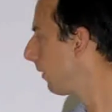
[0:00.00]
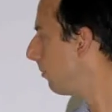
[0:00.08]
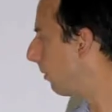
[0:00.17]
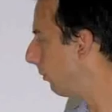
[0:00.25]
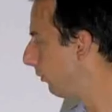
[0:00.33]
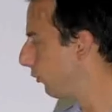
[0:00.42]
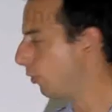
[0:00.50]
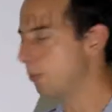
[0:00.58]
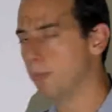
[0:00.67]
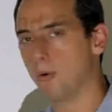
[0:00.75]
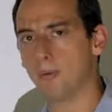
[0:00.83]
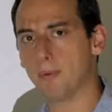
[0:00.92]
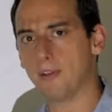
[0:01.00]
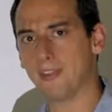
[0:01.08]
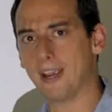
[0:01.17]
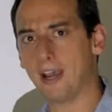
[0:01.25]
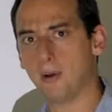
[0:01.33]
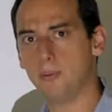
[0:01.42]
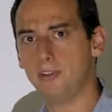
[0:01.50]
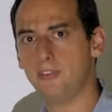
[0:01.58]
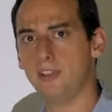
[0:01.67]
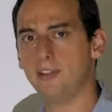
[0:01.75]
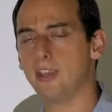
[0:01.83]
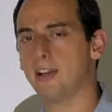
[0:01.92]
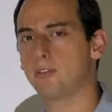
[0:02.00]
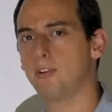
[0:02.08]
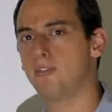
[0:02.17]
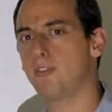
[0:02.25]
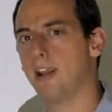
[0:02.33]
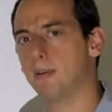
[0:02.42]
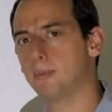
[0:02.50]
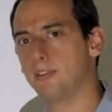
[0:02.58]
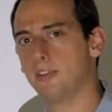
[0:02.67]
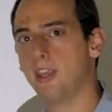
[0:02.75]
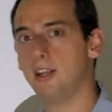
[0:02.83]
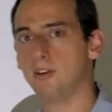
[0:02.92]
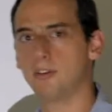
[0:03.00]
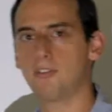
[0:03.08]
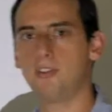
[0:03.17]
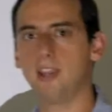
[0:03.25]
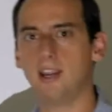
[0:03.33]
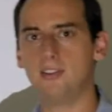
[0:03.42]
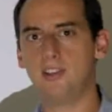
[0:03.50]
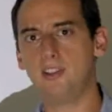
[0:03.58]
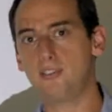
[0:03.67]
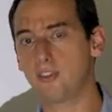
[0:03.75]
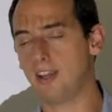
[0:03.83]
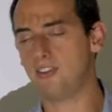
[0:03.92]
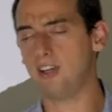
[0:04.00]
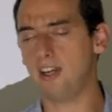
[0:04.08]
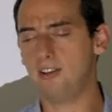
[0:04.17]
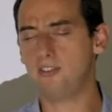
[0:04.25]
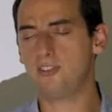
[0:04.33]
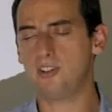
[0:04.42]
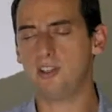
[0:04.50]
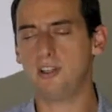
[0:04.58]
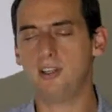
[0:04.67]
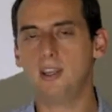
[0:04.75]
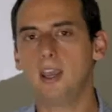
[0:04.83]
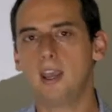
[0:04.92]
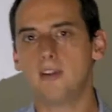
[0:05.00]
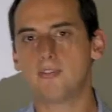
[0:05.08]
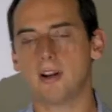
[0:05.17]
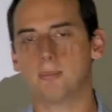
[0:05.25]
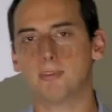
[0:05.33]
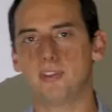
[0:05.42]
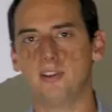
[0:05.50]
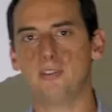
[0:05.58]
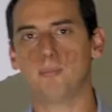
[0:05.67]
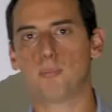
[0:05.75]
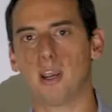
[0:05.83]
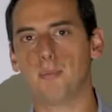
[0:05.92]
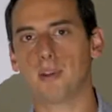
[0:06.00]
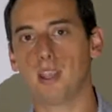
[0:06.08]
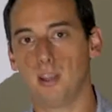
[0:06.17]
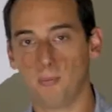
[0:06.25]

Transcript: But we'll talk more about how these things actually fragment in our CID slash HCD fragmentation primer,